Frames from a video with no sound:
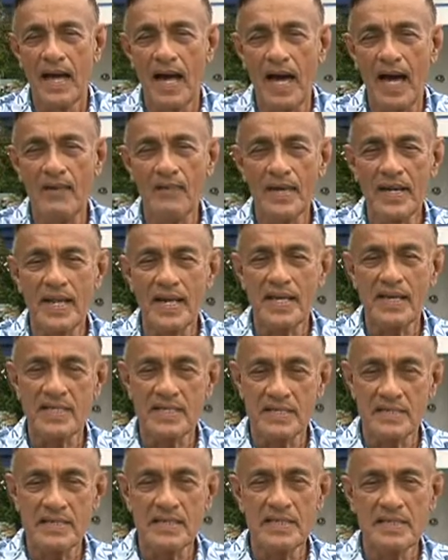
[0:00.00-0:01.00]
I want to,
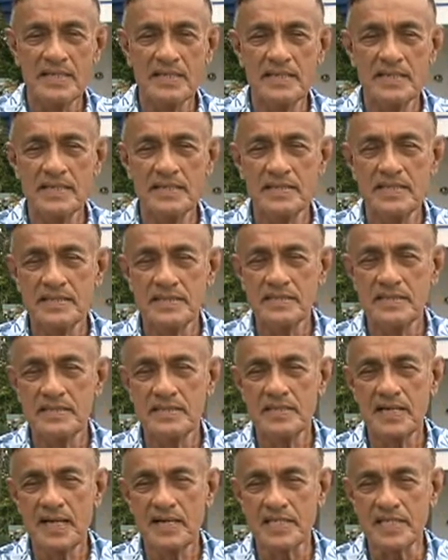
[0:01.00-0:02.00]
you know,
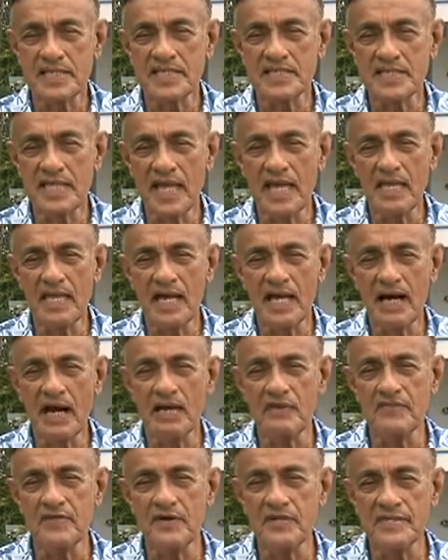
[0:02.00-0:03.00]
extend a
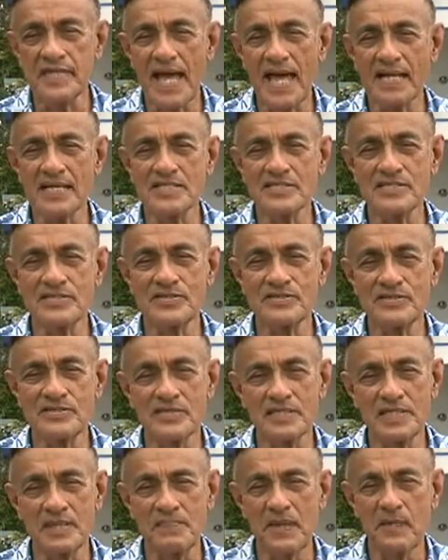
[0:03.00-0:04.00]
heartfelt thanks to
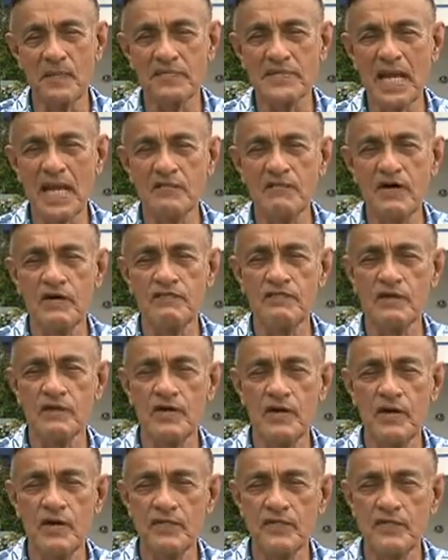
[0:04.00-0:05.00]
the people of Talofofo
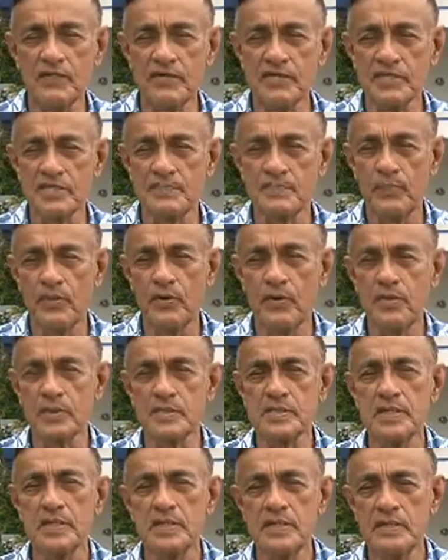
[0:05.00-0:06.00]
for the support
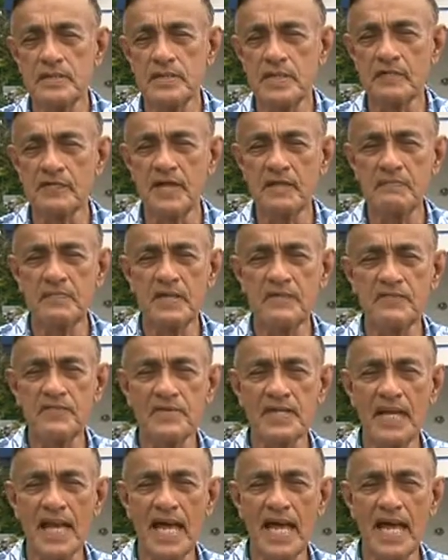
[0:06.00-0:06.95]
they have given me for the